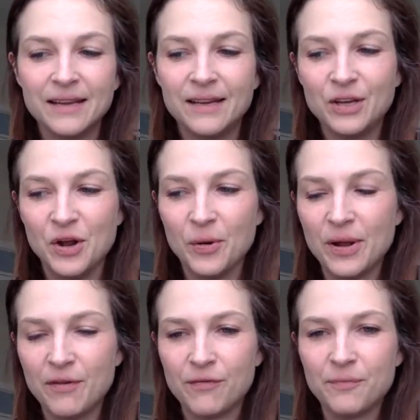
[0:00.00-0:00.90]

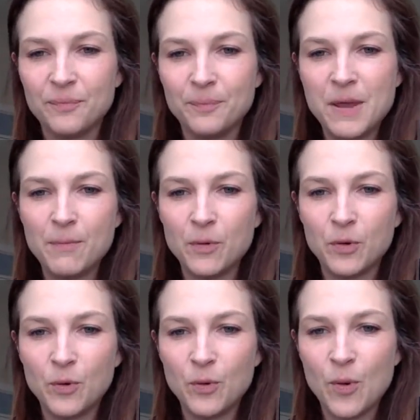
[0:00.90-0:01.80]
if people
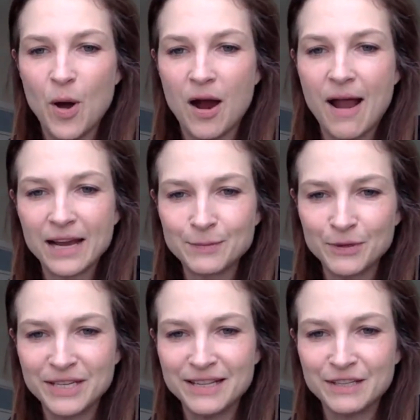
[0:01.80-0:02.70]
who are
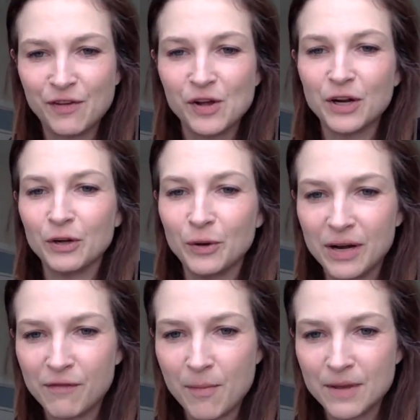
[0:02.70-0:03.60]
experts in this field are
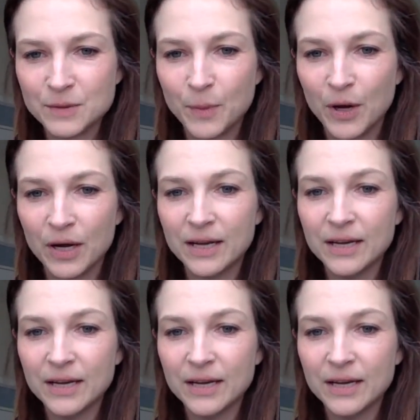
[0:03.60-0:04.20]
learning from this book,